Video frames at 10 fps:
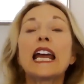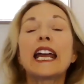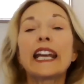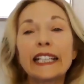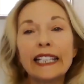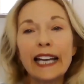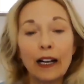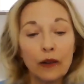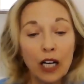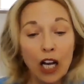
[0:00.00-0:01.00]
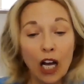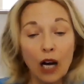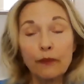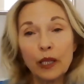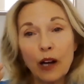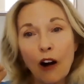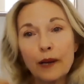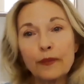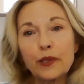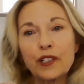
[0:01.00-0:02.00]
Yeah. But
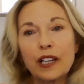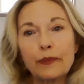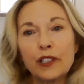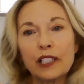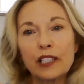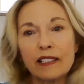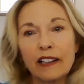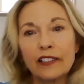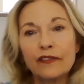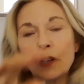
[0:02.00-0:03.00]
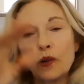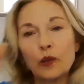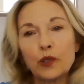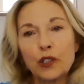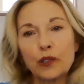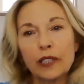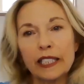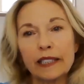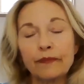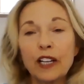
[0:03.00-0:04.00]
our perception is of the whole
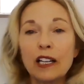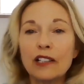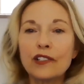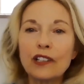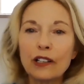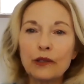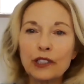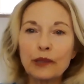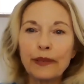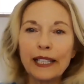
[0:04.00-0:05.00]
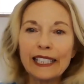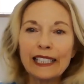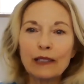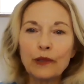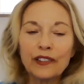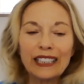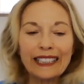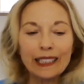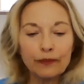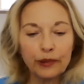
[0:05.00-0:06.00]
tree. So, depending on what the
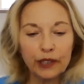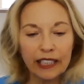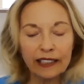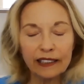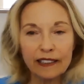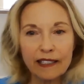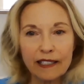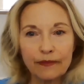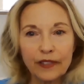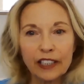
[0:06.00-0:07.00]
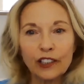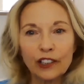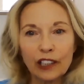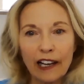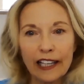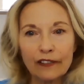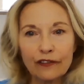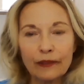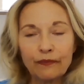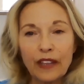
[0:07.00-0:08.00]
input is in your life,
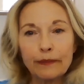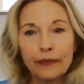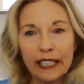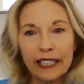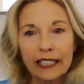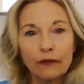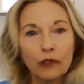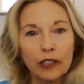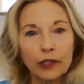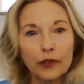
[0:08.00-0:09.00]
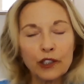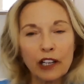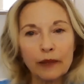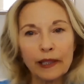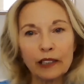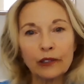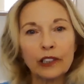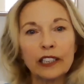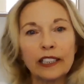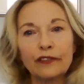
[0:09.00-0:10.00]
meaning what you were talking about,
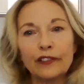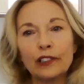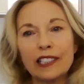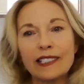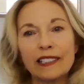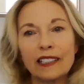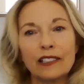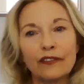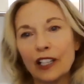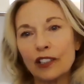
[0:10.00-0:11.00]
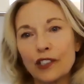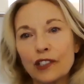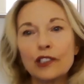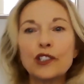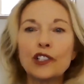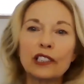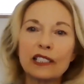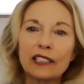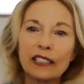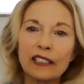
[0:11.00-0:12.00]
Laura, if you're listening to Fox News, you're
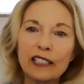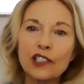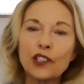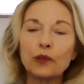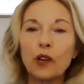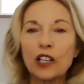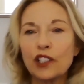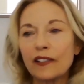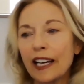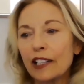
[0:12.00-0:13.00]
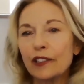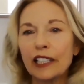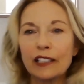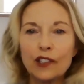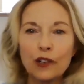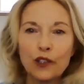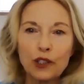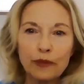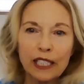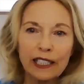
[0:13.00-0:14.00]
listening to this, you're watching that, you're getting social
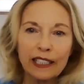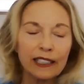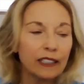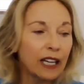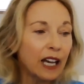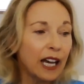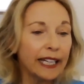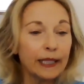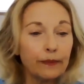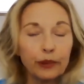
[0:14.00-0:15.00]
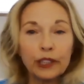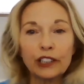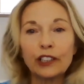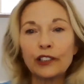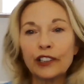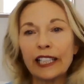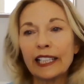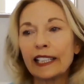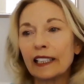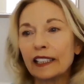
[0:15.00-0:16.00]
media in, input, you're
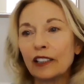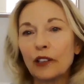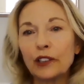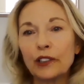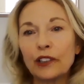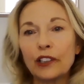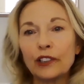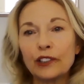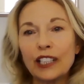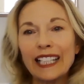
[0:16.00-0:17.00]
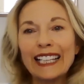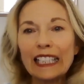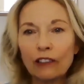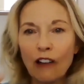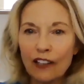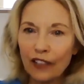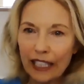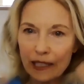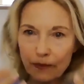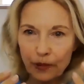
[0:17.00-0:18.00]
getting, you know, you're you're getting a lot of
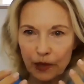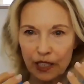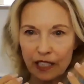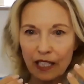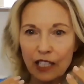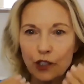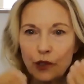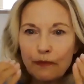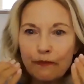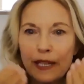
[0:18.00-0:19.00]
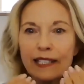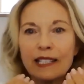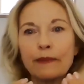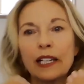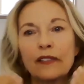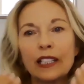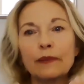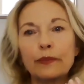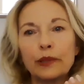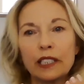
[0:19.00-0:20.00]
input, tremendous amount of
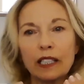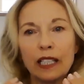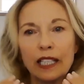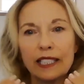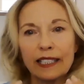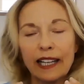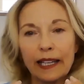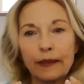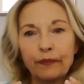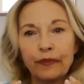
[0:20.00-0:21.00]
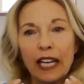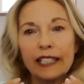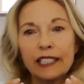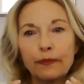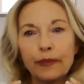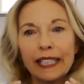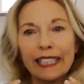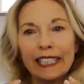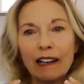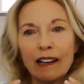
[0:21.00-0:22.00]
input today. And
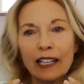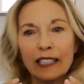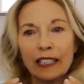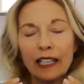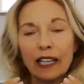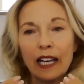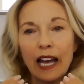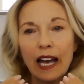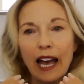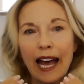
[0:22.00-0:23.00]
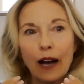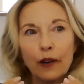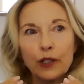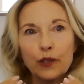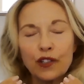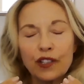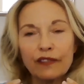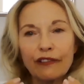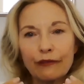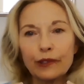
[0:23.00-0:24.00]
depending on how you
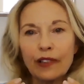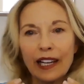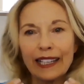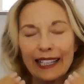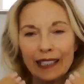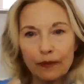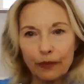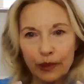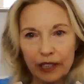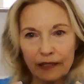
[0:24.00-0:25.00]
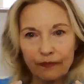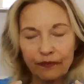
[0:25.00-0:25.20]
sift through that input